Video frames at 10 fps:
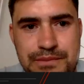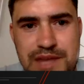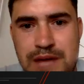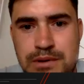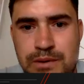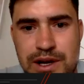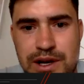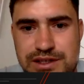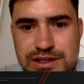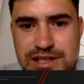they'd be
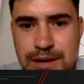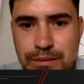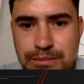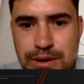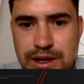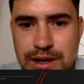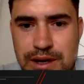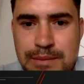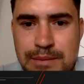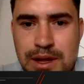willing to step up and
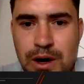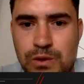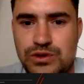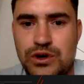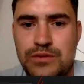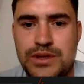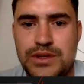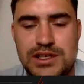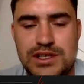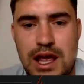maybe host
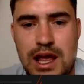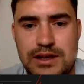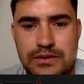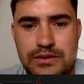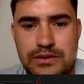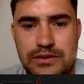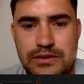tournaments in different